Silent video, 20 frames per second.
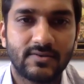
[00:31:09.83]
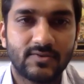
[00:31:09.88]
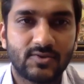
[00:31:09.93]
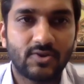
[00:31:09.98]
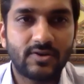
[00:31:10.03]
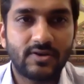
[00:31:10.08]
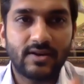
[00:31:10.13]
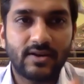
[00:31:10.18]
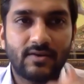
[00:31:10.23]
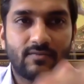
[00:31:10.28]
So
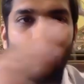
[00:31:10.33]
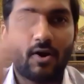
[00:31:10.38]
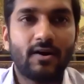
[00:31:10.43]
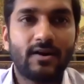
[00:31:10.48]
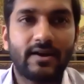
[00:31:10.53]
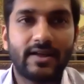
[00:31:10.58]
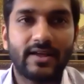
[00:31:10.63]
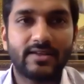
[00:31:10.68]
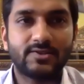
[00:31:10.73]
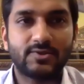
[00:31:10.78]
till what
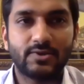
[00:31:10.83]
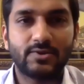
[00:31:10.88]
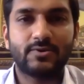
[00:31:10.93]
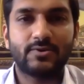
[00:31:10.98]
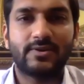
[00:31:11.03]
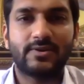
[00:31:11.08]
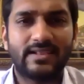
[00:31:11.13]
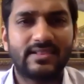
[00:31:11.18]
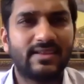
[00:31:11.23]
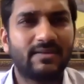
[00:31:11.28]
age do you
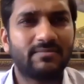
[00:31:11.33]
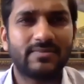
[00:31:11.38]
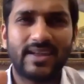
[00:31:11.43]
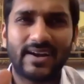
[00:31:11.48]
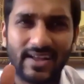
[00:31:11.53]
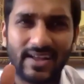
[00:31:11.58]
tell them that,